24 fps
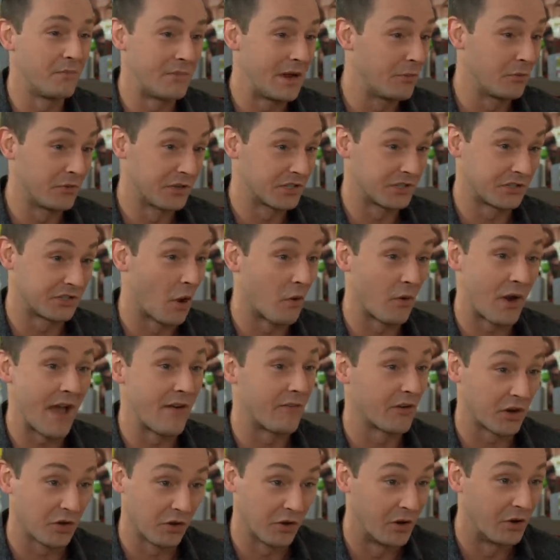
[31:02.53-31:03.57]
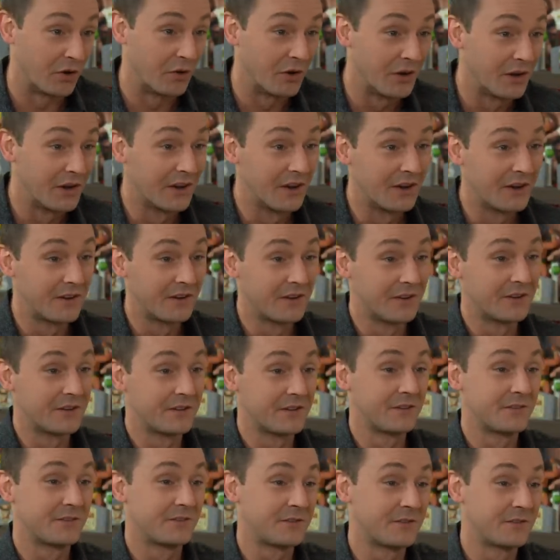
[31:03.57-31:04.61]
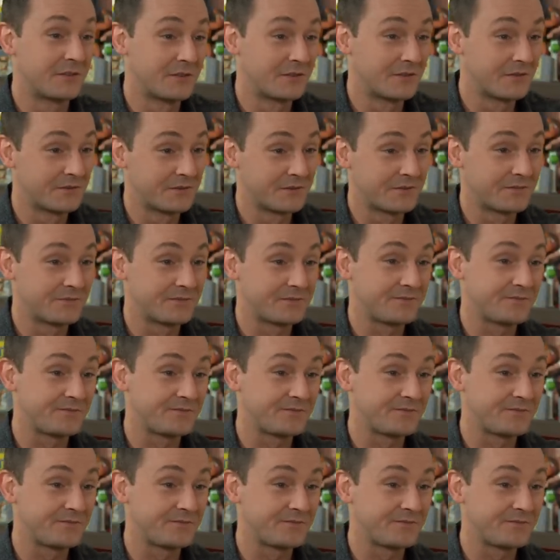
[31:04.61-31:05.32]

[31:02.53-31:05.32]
People just don't have a clue. You might not know, but you have a